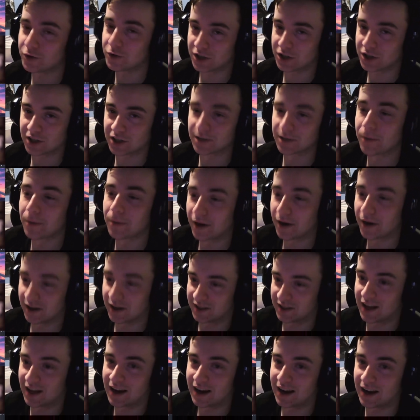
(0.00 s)
of us are
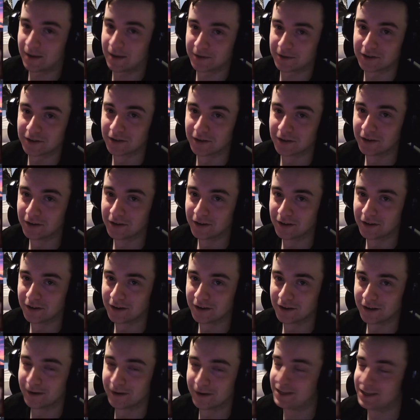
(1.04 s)
surprised that happened.
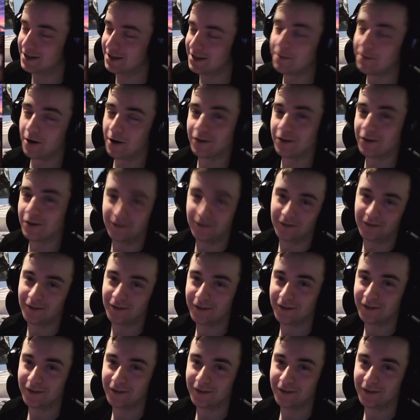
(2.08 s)
I mean, come on.